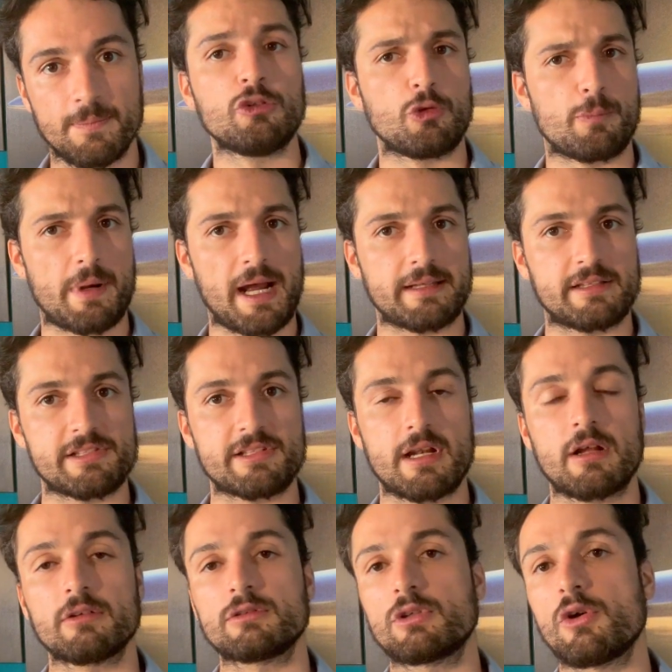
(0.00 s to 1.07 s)
To practice the
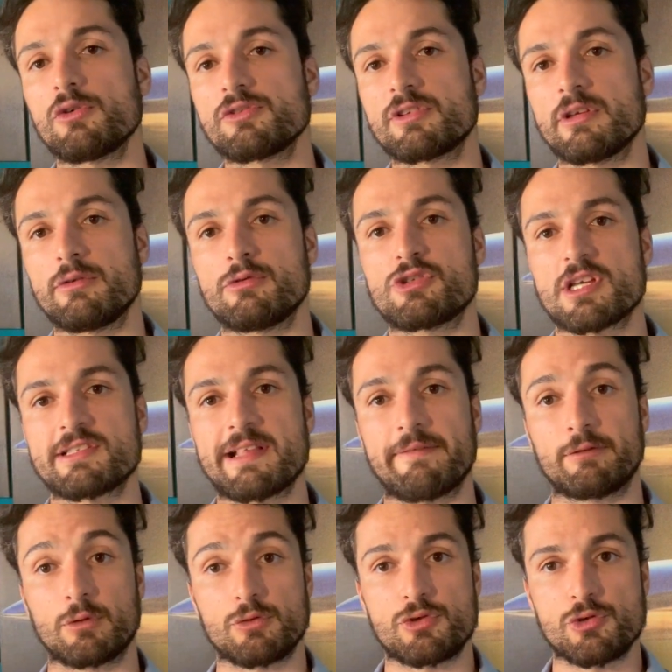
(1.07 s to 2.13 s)
long tones, you just
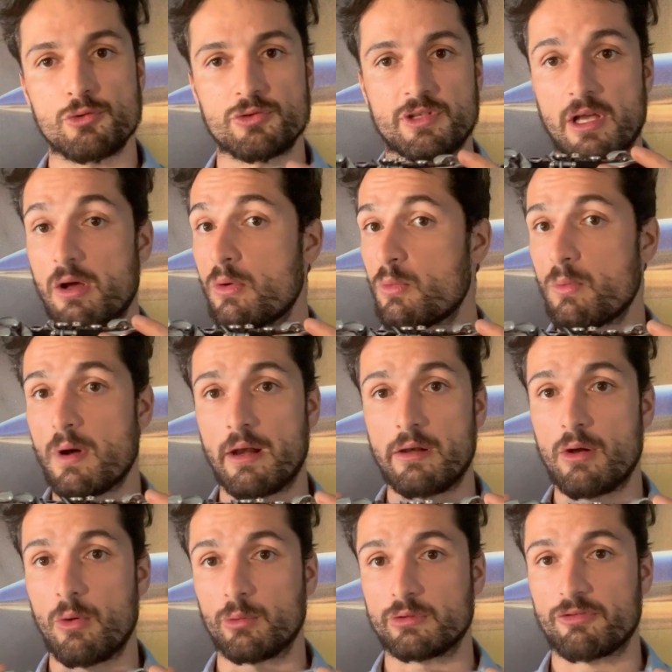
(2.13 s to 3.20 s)
have to choose one
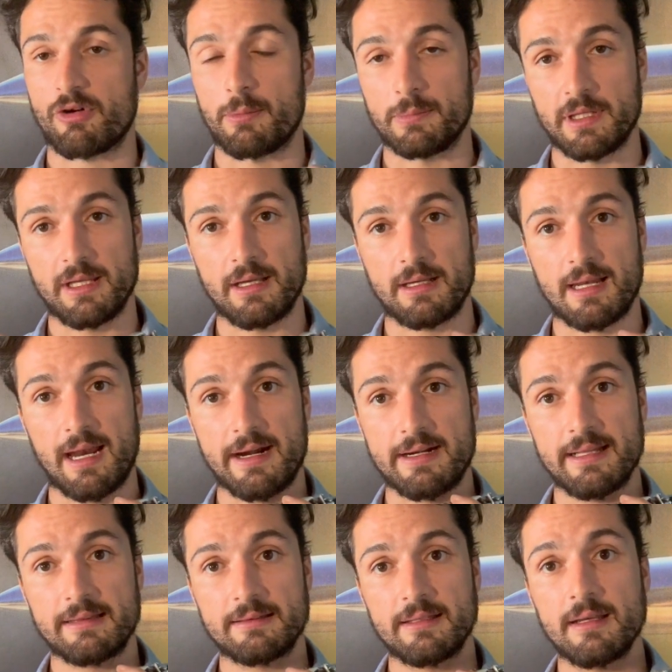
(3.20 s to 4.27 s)
note from the
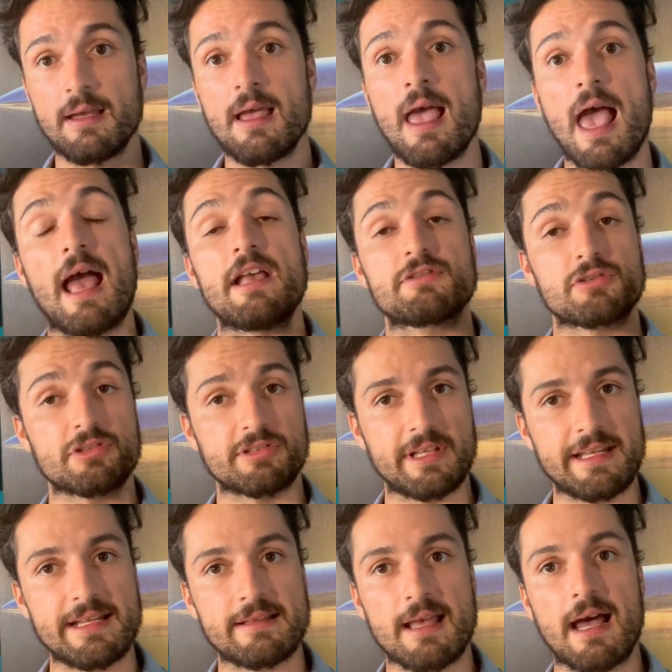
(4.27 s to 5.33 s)
clarinet and
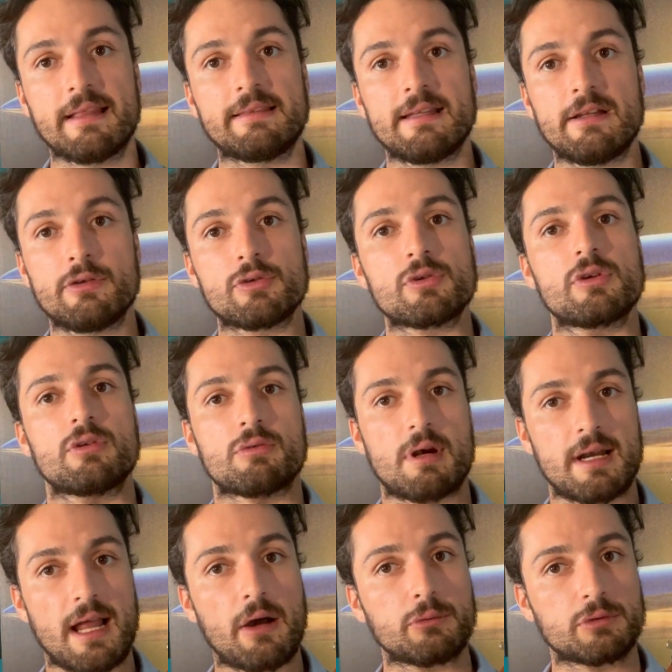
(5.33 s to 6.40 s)
sustain it until you
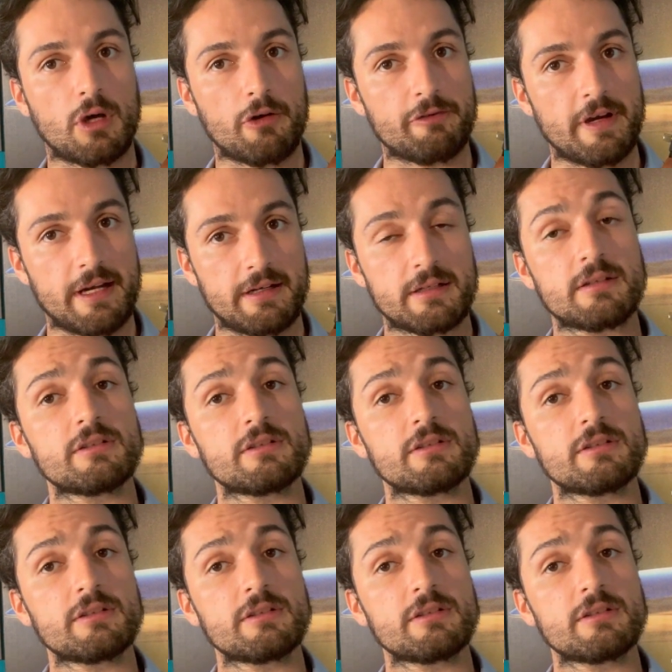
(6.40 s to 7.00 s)
run out of air.